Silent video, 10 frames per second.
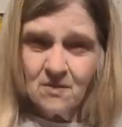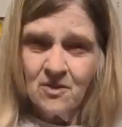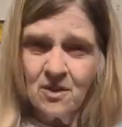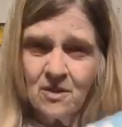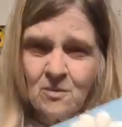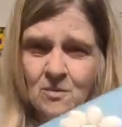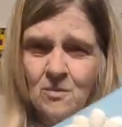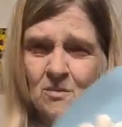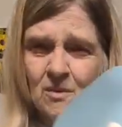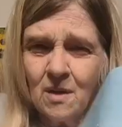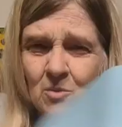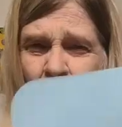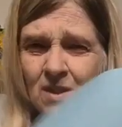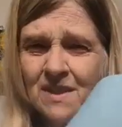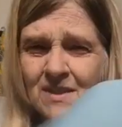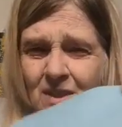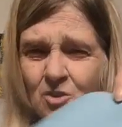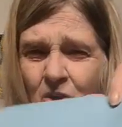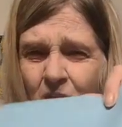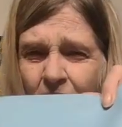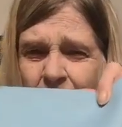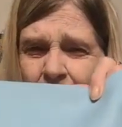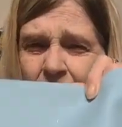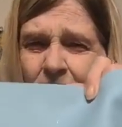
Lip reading: See? I'm going to let that dry.